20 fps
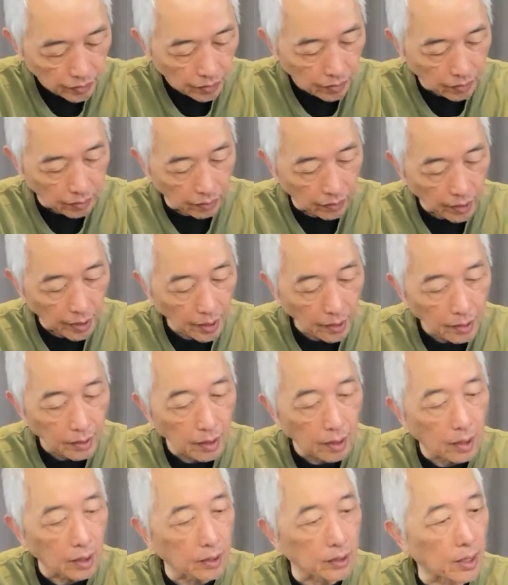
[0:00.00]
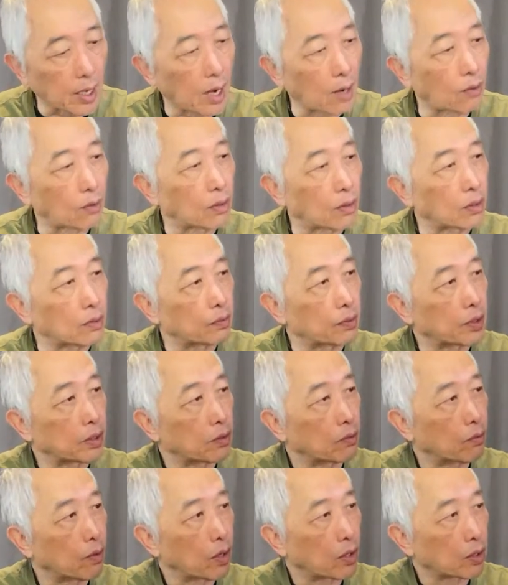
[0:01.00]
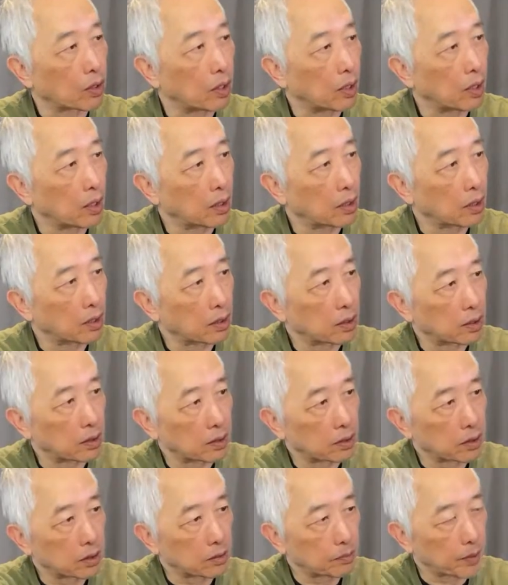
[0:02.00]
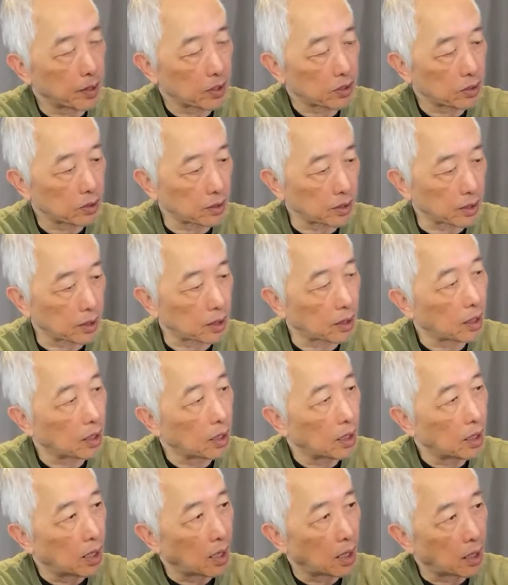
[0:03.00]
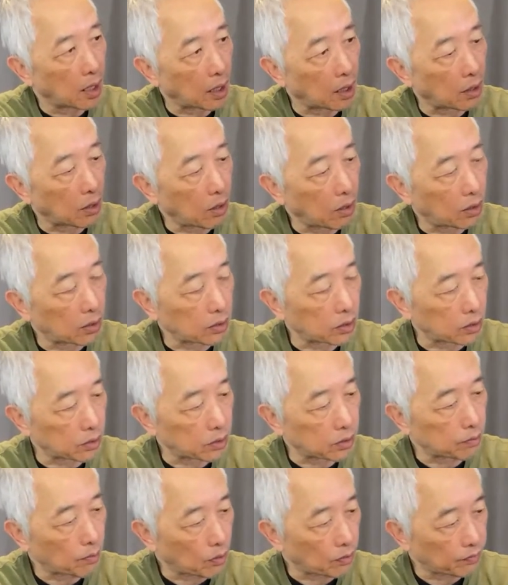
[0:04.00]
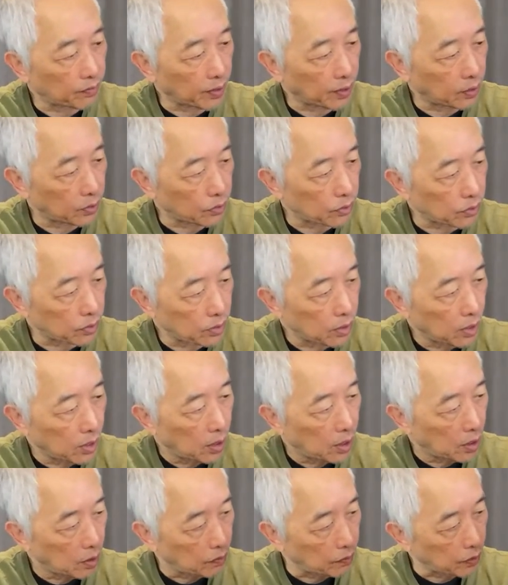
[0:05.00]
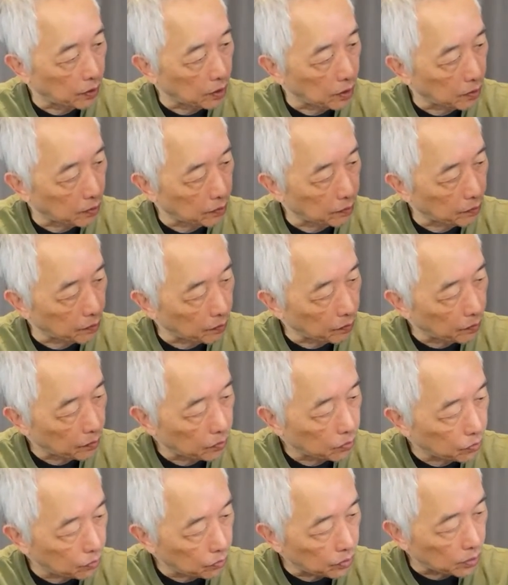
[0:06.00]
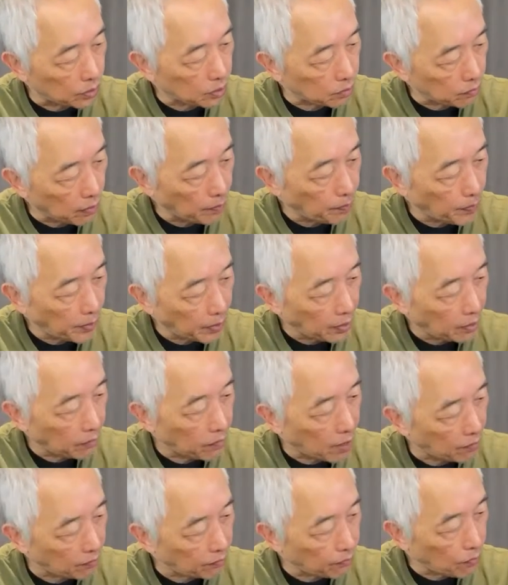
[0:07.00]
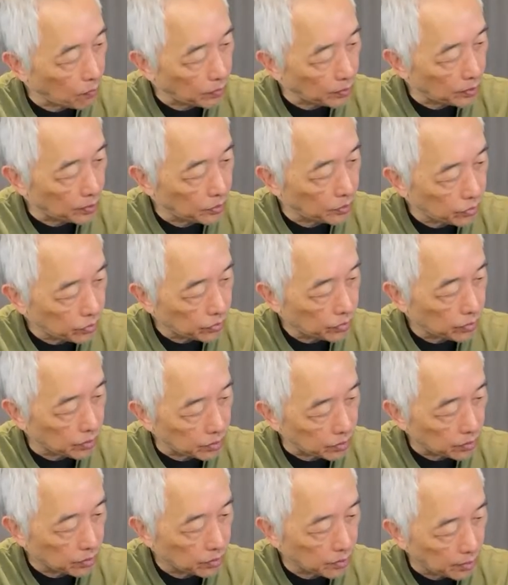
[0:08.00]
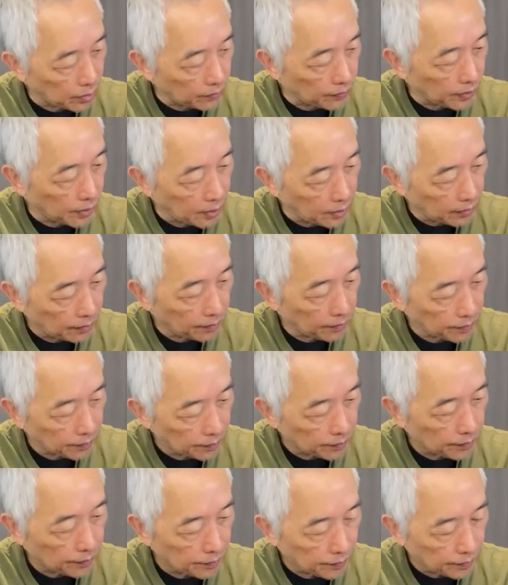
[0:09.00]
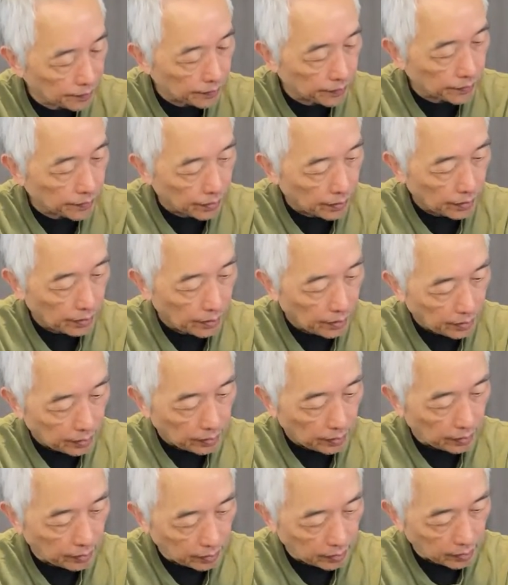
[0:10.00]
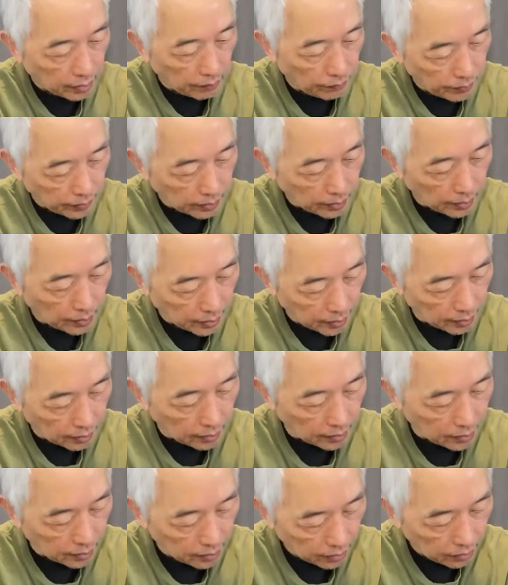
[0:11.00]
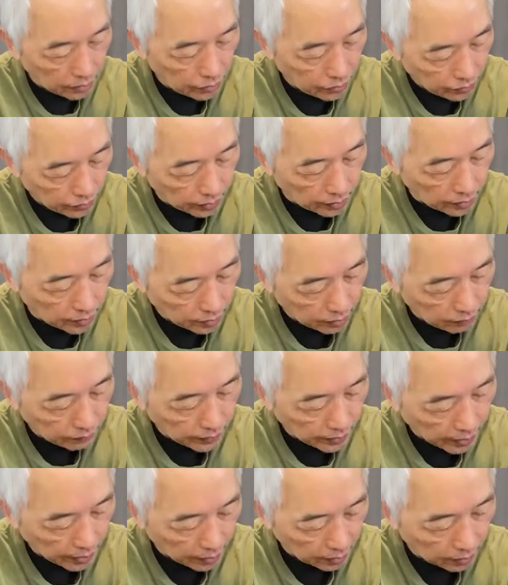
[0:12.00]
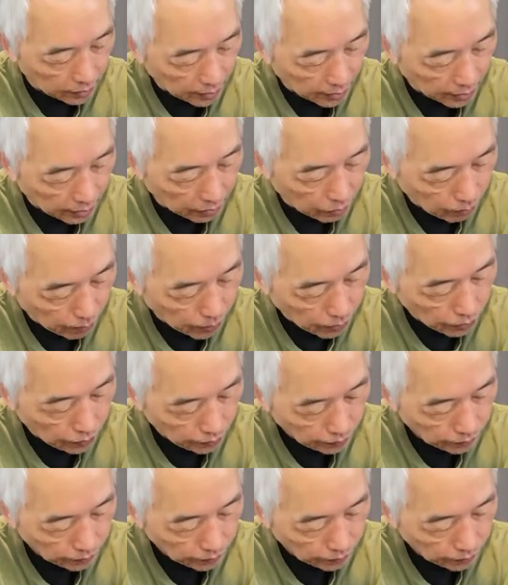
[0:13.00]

Okay, now we're going to work especially along the small fingers. We're going to do a scraping around 4 inches in this area. And then we're going to continue until we get to the elbow.